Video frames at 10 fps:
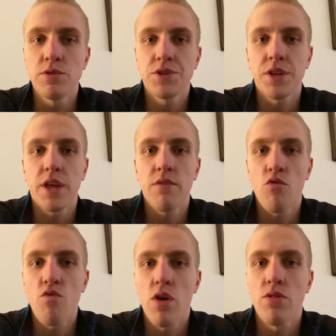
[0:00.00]
We're just going to give a
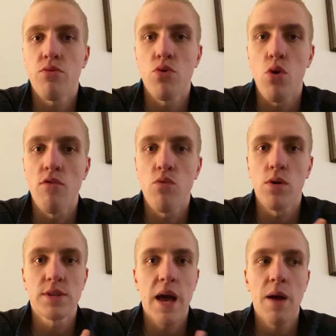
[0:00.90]
run through of
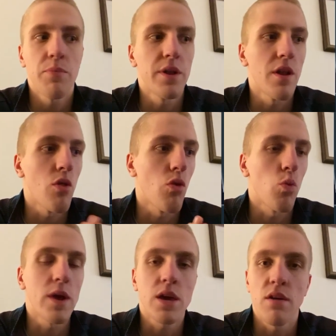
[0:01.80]
what's happening on the
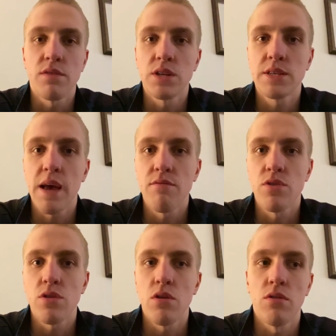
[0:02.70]
week of the
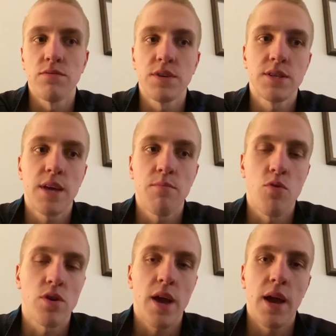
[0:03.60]
7th of
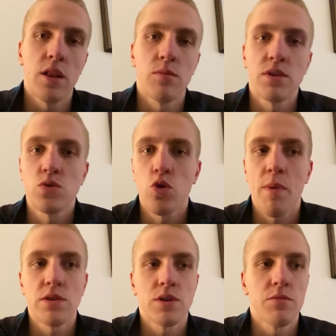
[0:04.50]
December, okay? A little bit of talk
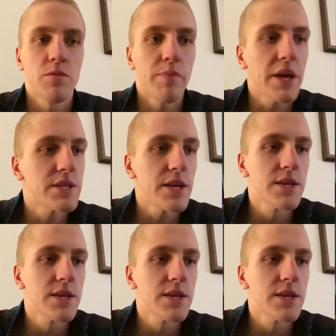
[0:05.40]
about some of the pieces